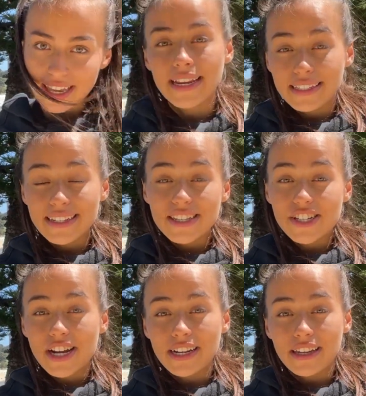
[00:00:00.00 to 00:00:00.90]
and in this
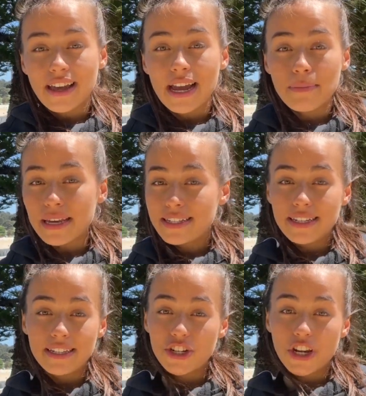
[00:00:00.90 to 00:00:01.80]
channel I
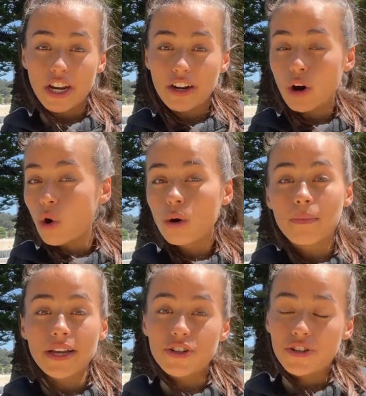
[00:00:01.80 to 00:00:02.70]
basically share all
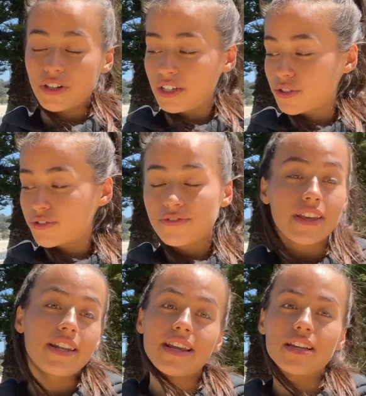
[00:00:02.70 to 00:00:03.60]
my journey through
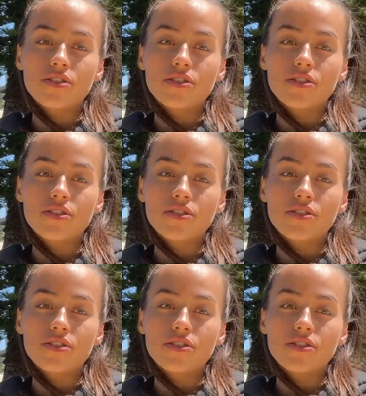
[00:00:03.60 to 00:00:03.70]
fitness,